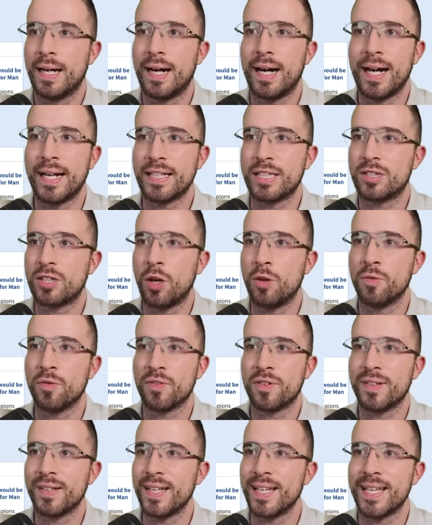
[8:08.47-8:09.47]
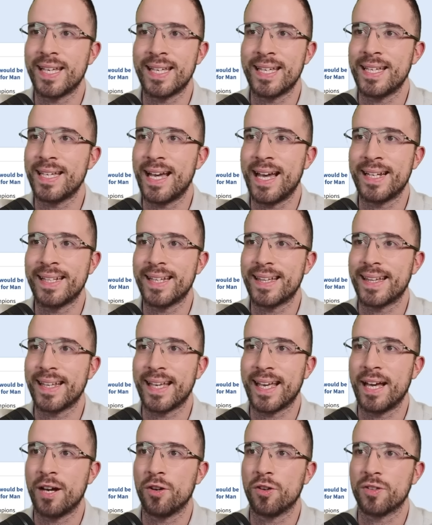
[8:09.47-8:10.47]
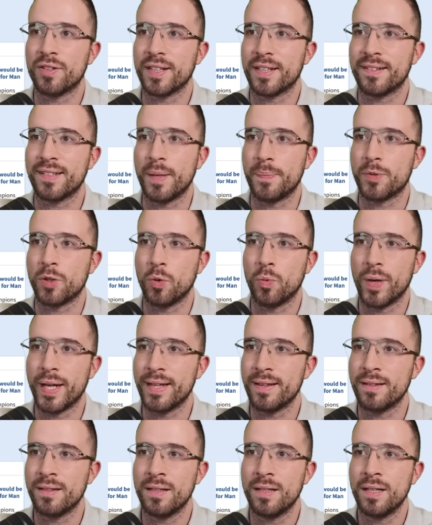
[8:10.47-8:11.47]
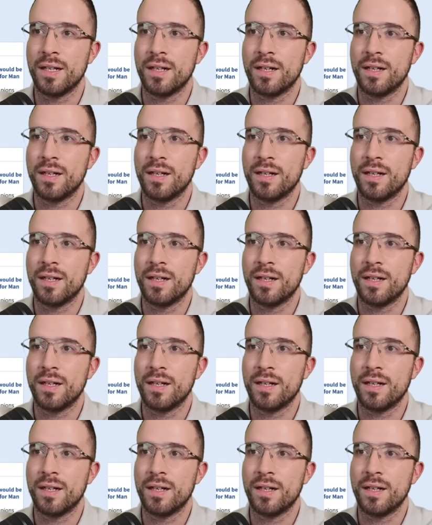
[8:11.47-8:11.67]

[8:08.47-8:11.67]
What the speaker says: I don't see anything else except a win.